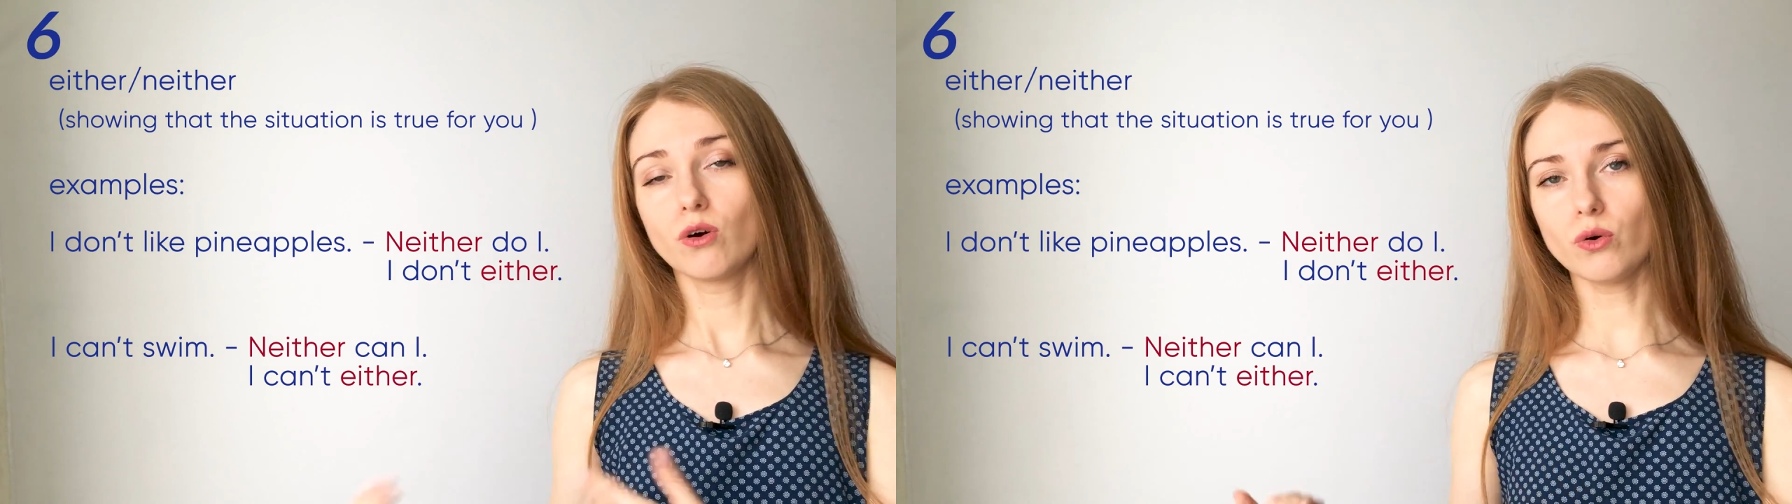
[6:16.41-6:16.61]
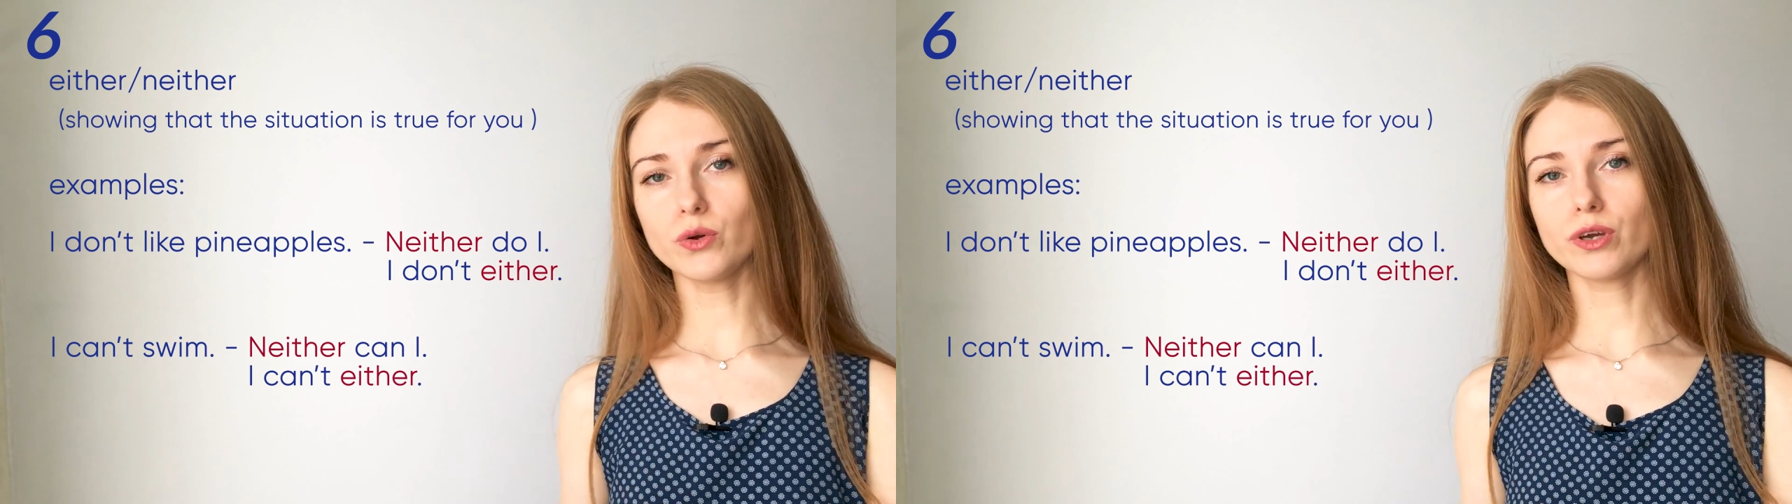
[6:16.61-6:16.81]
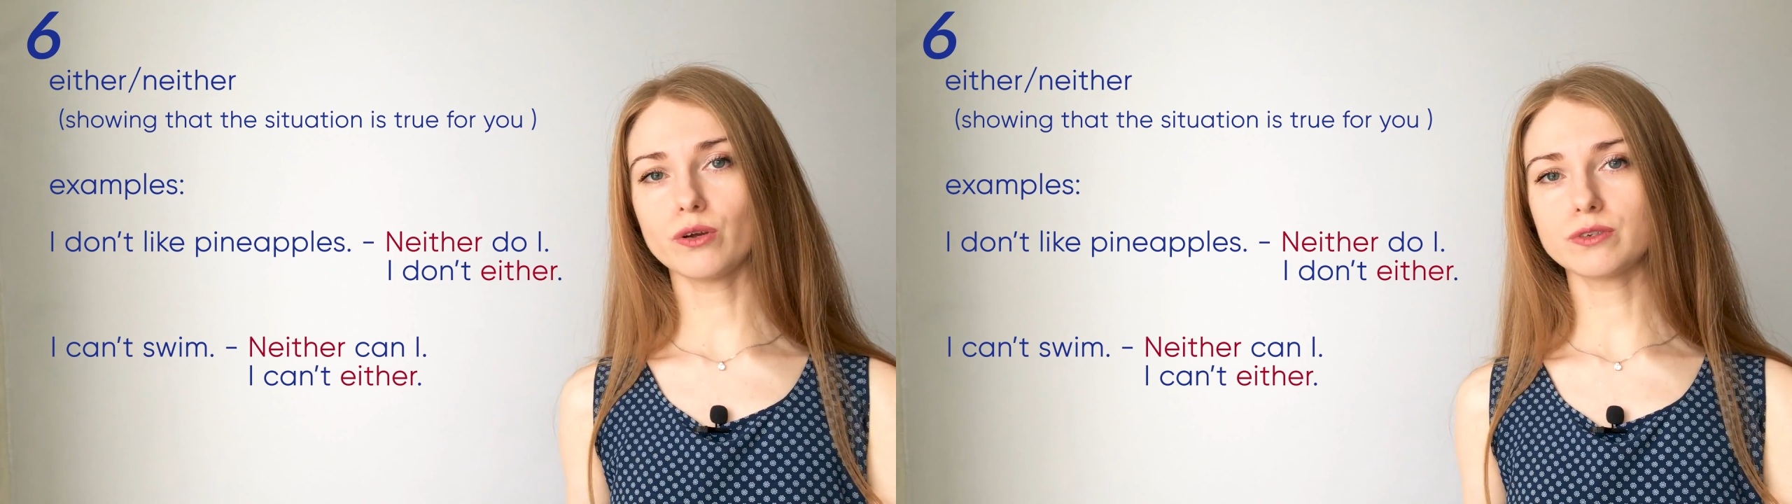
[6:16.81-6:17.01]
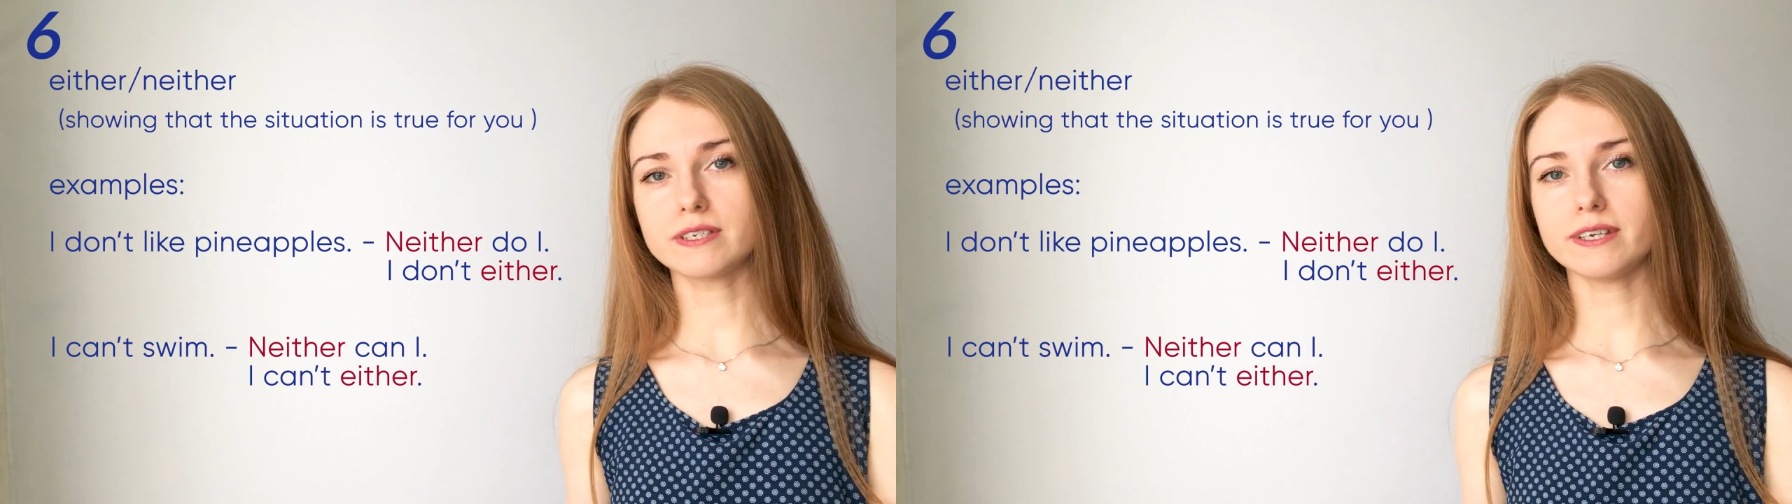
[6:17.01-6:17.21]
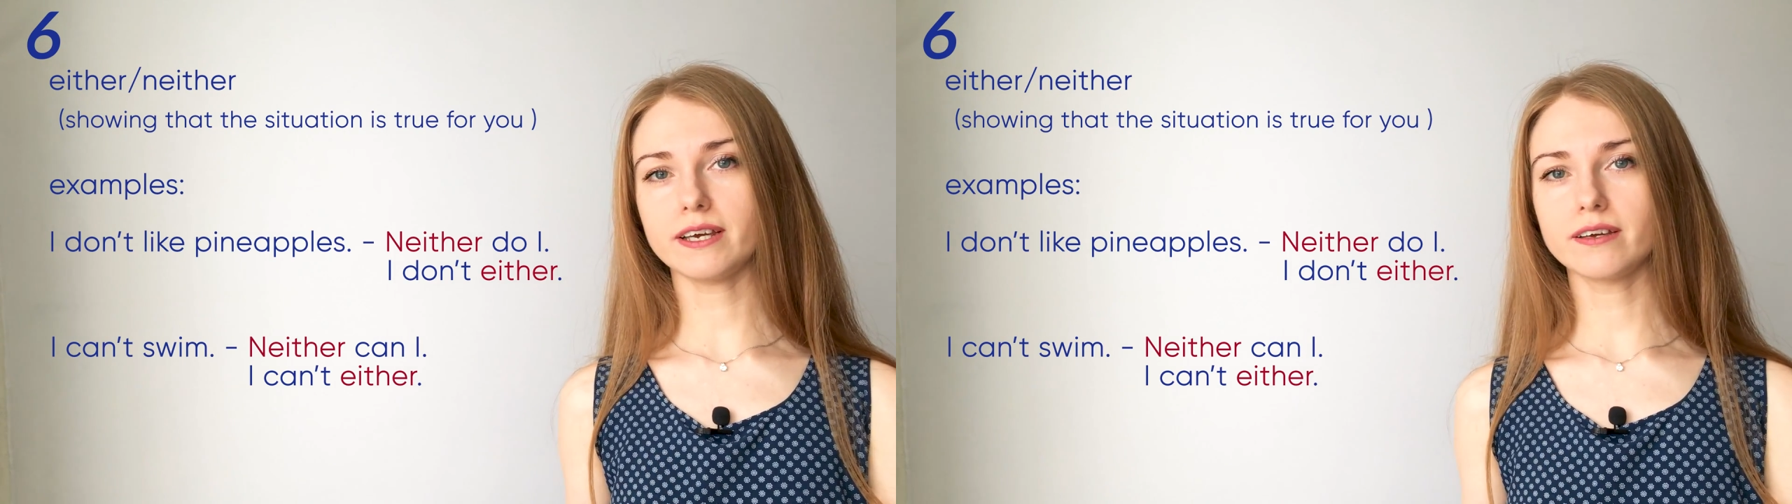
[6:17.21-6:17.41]
Or you can also
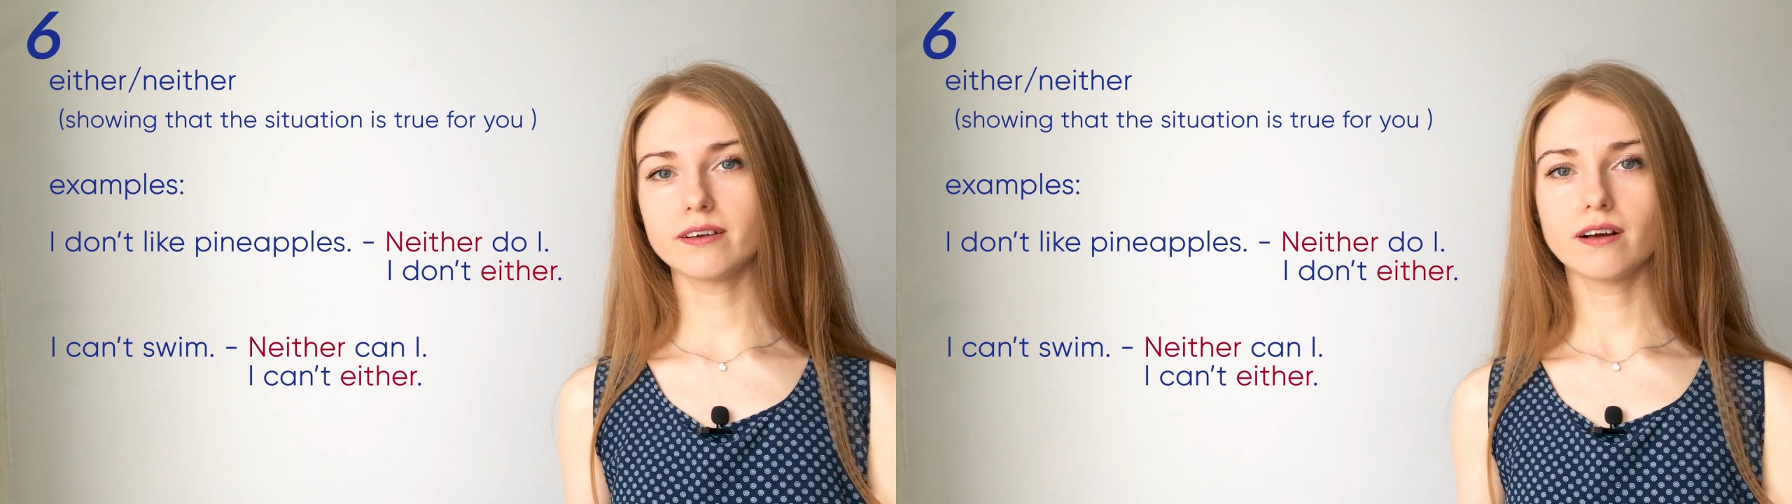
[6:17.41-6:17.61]
say,